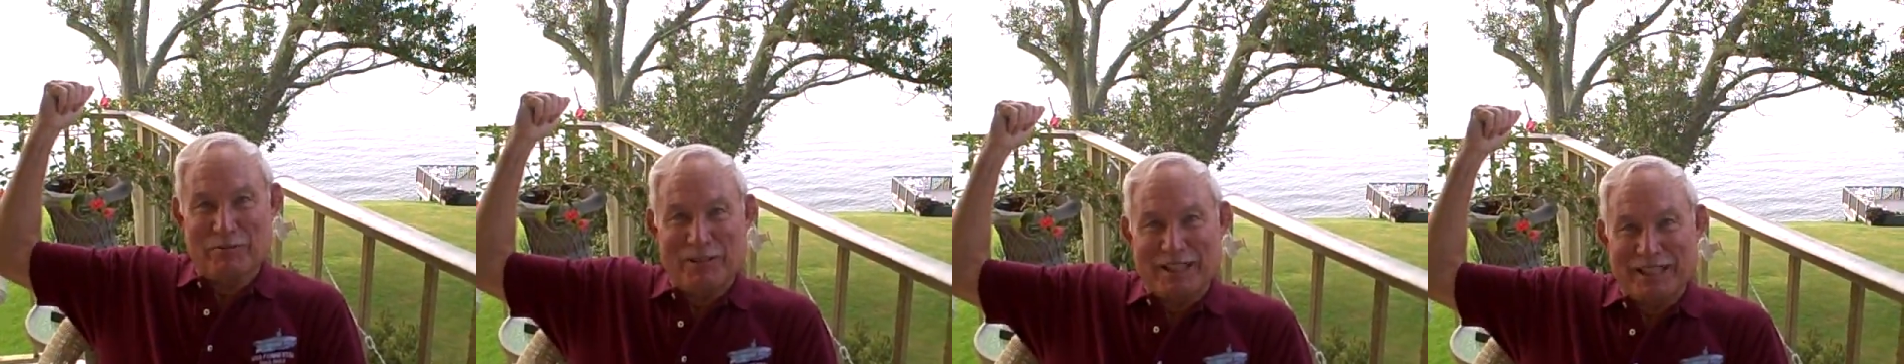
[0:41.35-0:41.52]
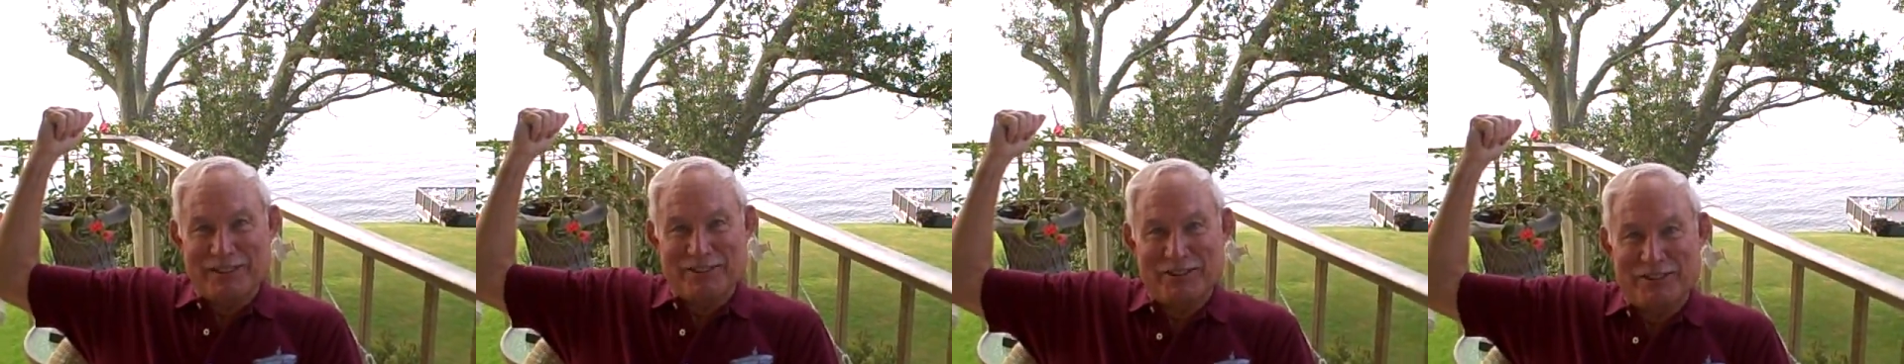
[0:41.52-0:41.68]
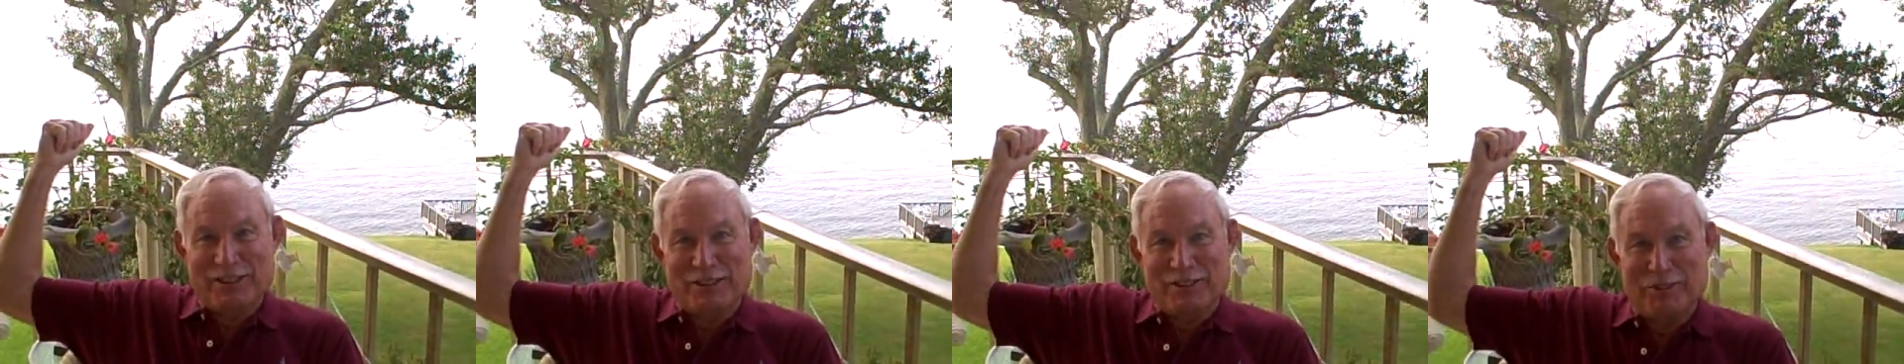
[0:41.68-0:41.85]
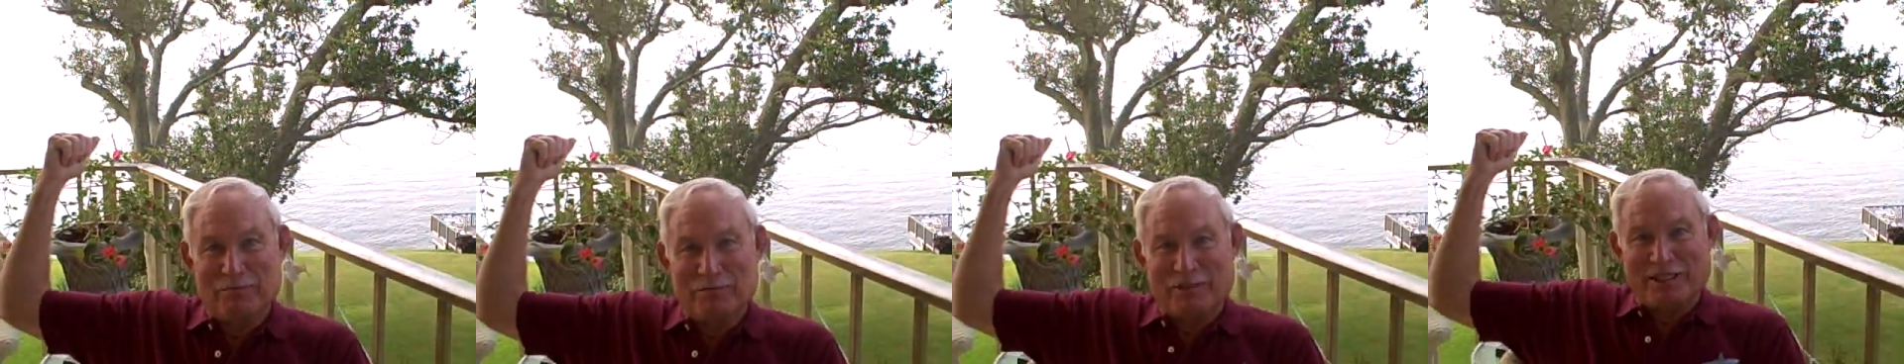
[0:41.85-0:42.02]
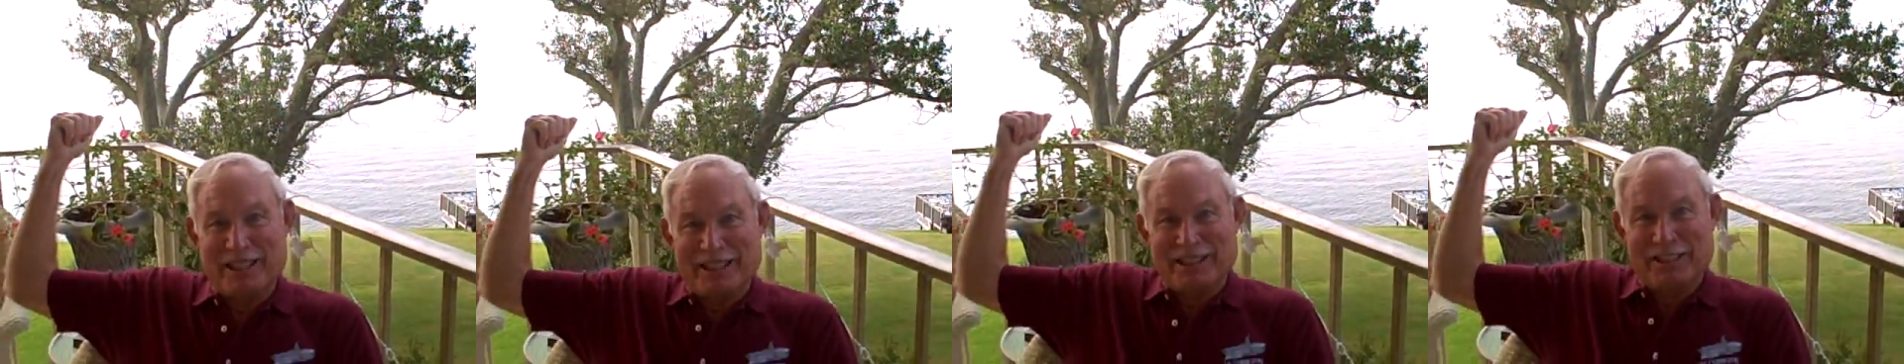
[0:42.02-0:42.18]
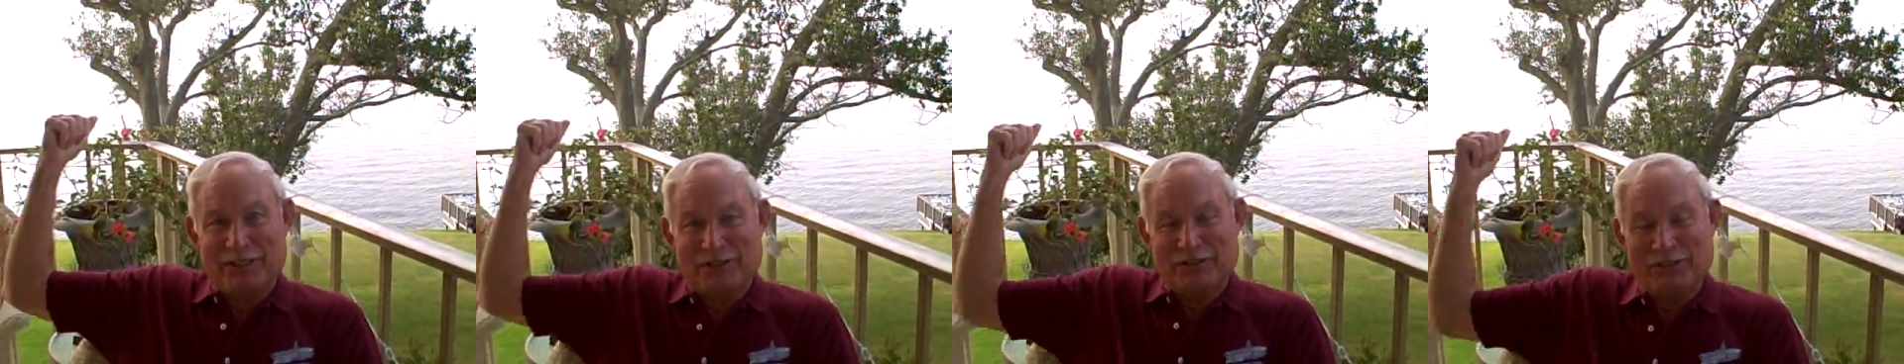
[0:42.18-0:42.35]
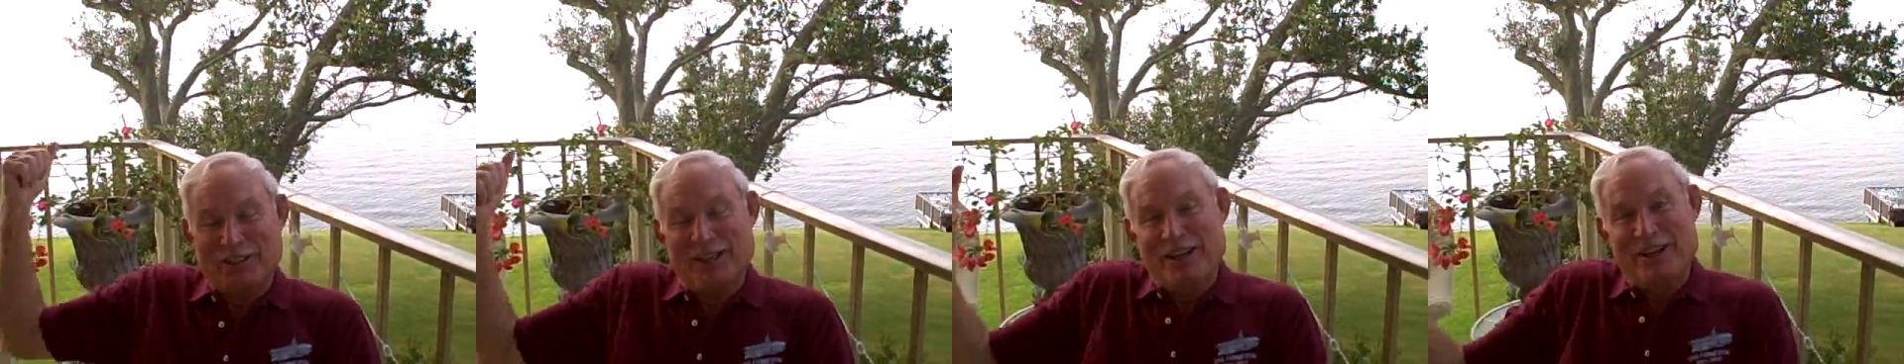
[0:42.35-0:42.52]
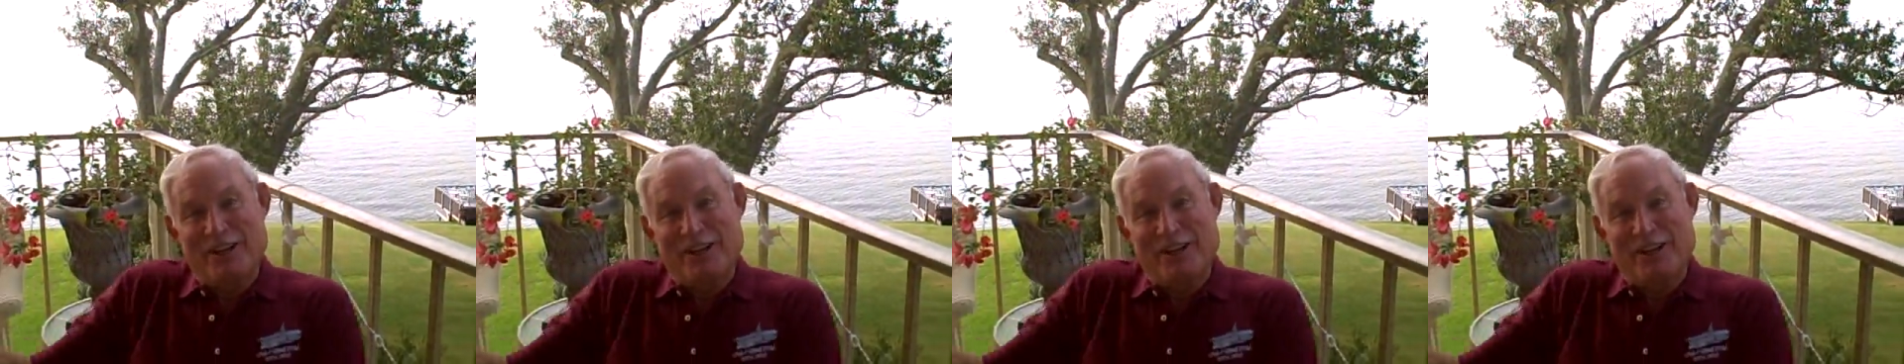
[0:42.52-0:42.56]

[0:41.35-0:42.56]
about 6 miles.